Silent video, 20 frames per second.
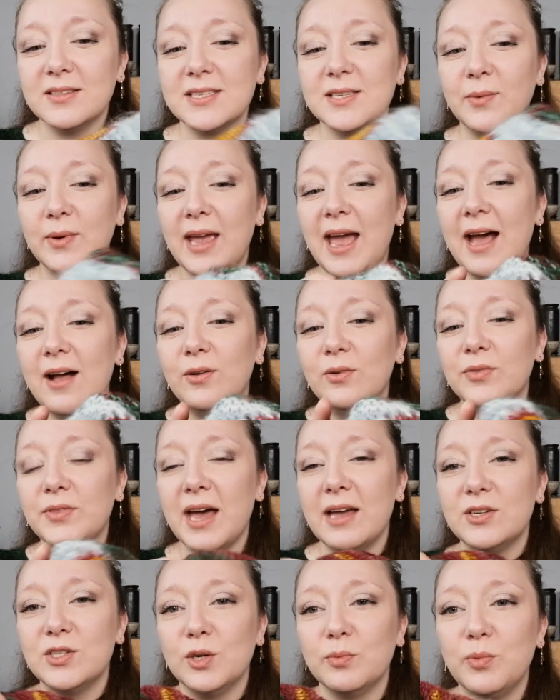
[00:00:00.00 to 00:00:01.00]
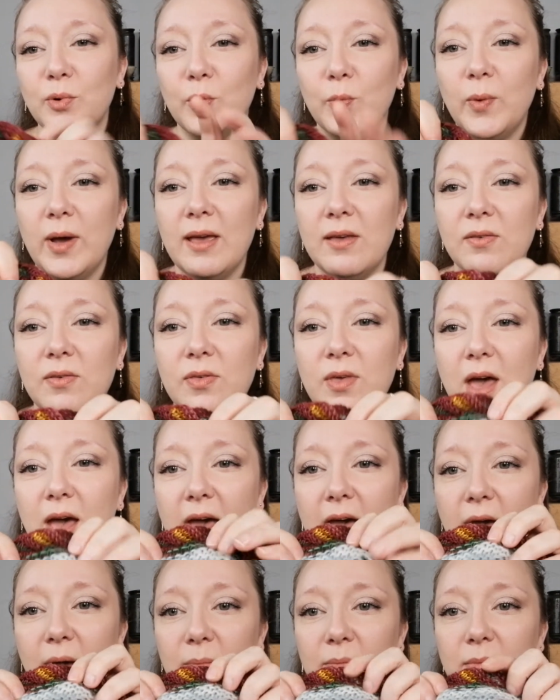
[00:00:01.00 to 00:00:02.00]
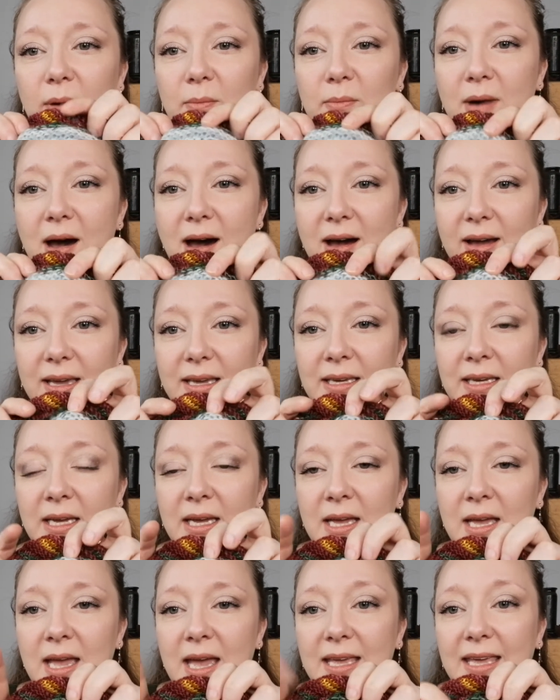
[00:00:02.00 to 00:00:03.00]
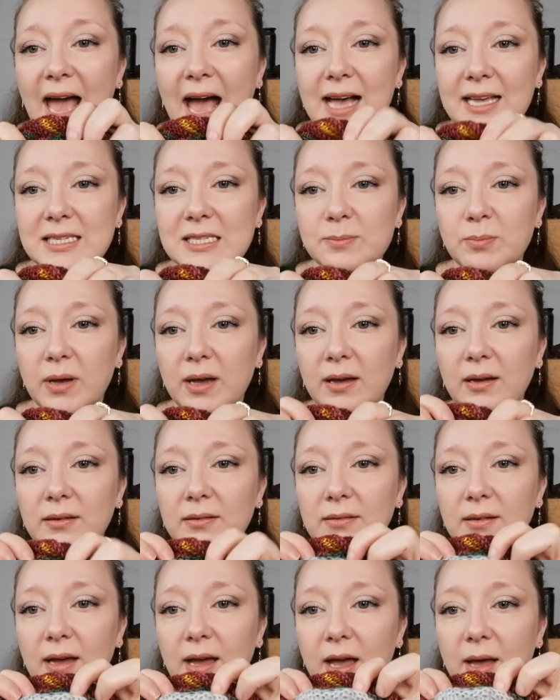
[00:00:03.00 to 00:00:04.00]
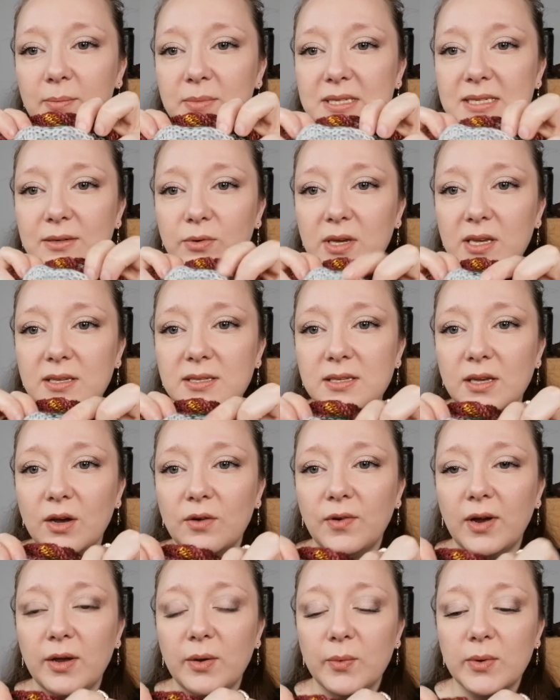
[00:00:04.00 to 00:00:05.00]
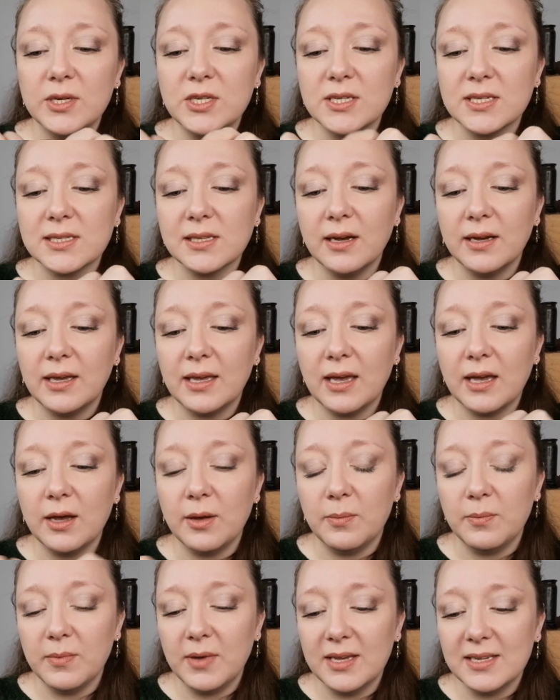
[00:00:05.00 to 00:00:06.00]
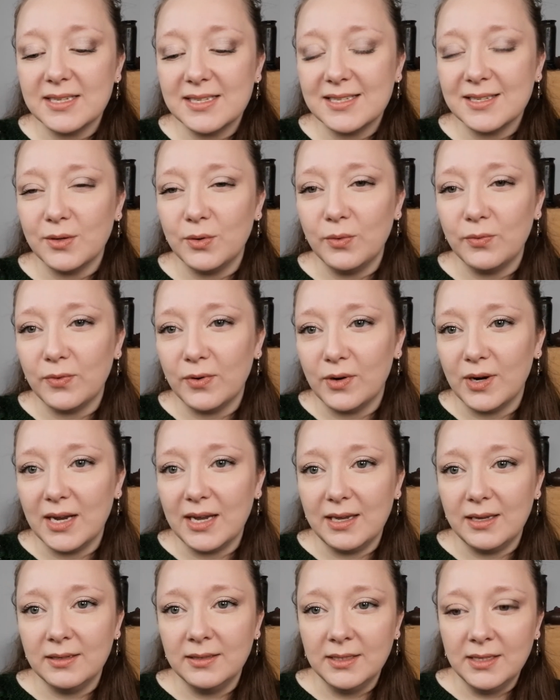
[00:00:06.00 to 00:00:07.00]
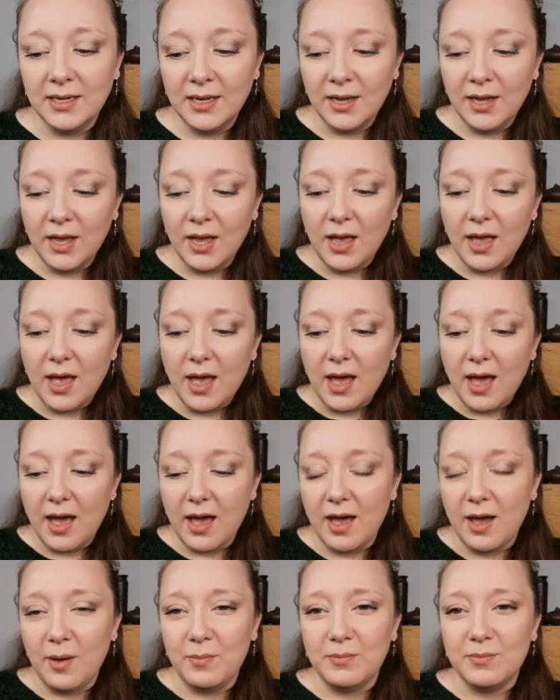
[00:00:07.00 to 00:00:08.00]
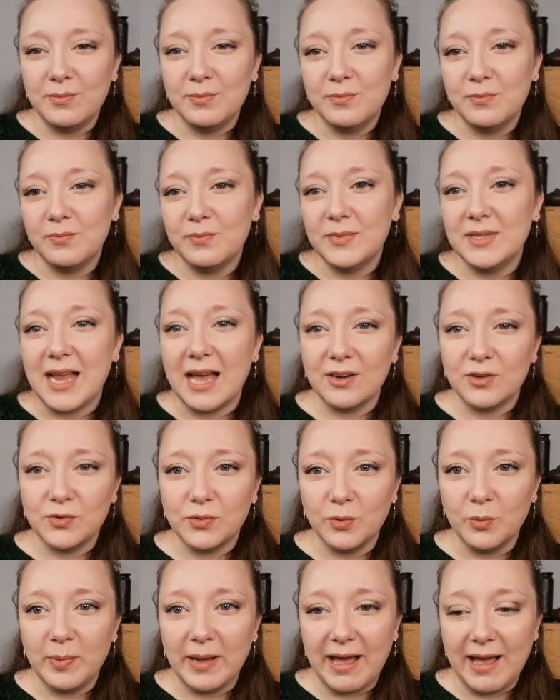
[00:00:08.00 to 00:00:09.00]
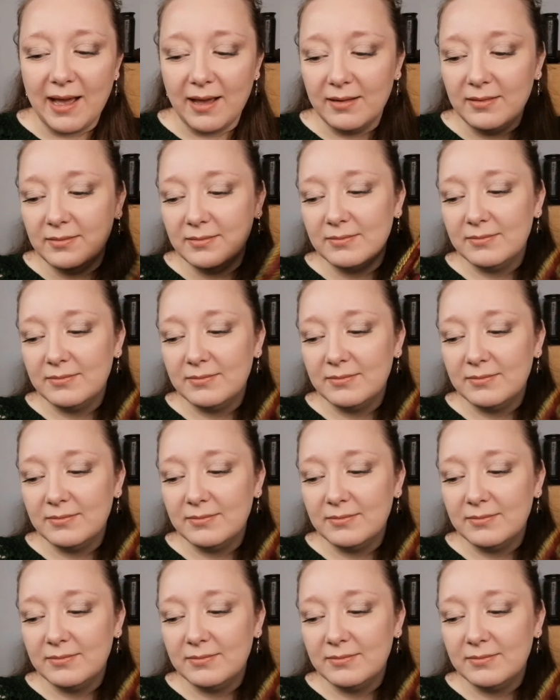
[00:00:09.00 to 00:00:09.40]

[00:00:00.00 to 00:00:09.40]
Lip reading: So I held that double with my Casper Silky Surrey, which is like a silvery natural bear